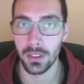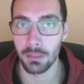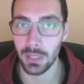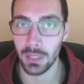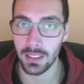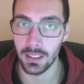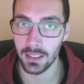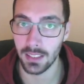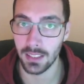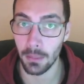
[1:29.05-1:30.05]
basically the
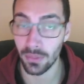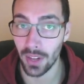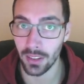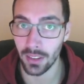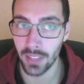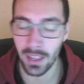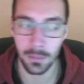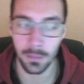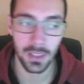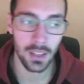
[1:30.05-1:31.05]
same file
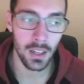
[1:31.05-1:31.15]
names,